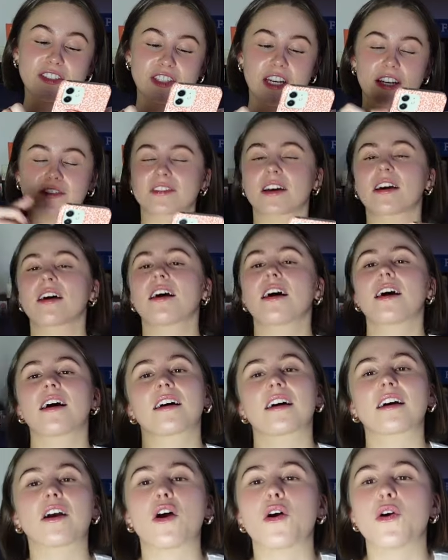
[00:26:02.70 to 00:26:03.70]
shift.
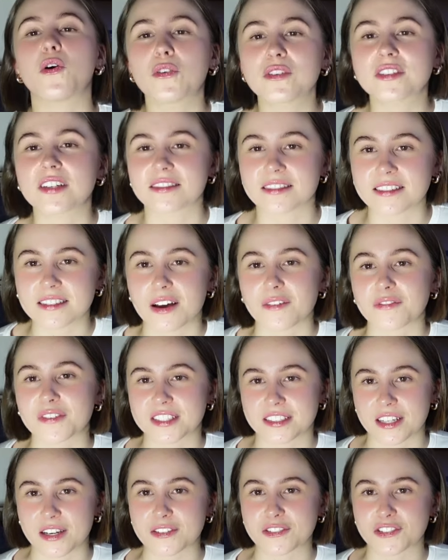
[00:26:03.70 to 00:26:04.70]
Who doesn't love a
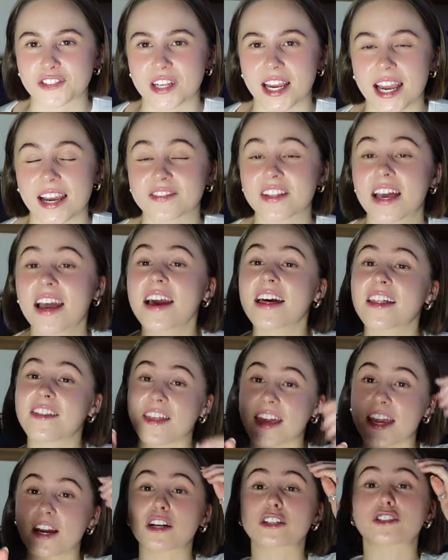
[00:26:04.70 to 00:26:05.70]
sound chef?
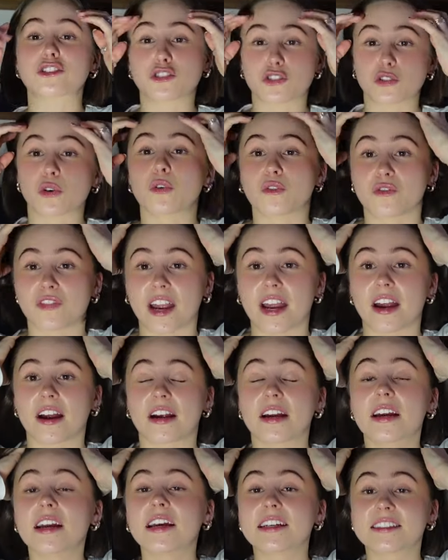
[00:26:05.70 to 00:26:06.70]
They're so
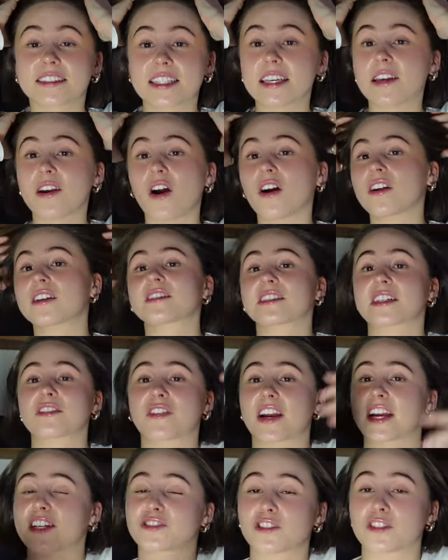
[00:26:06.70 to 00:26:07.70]
rare. See, honestly,
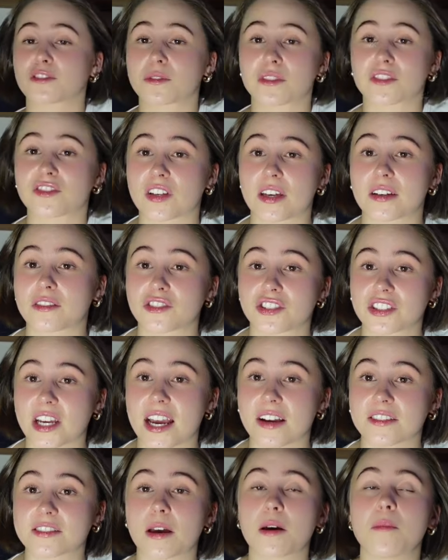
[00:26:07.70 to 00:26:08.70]
restaurants with sound
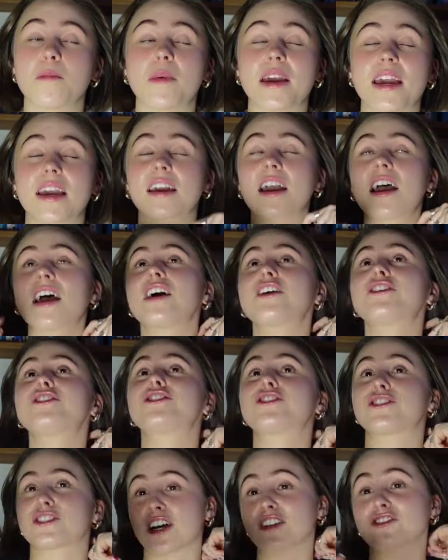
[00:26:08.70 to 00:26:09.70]
chefs make
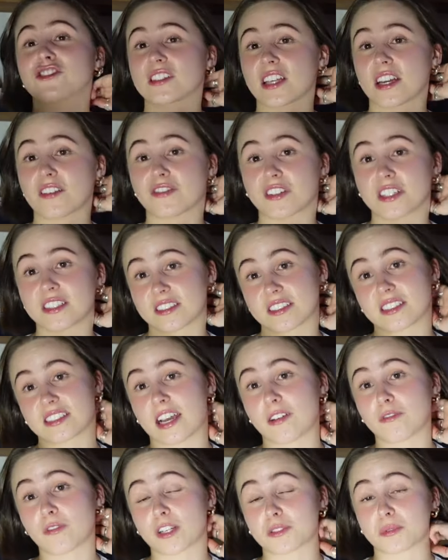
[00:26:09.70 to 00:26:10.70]
such a difference, because
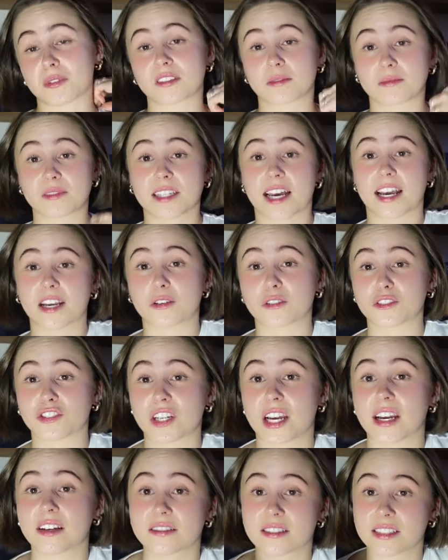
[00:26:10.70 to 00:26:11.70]
I've worked with some psycho
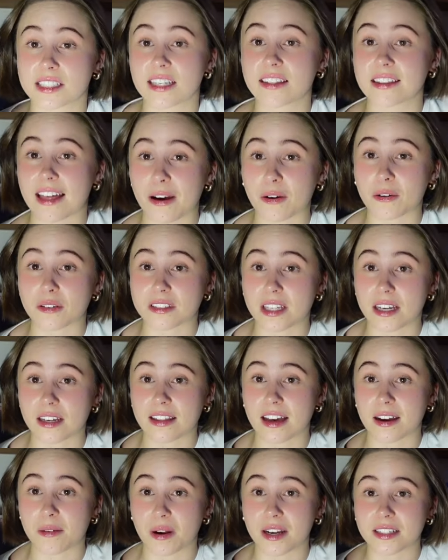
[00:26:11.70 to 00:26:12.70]
chefs. See, in that hotel
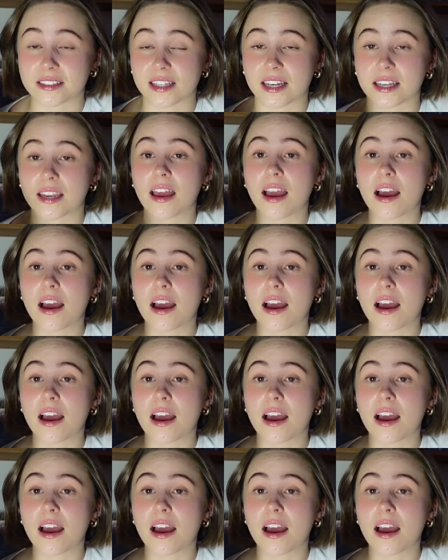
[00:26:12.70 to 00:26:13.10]
that I worked in,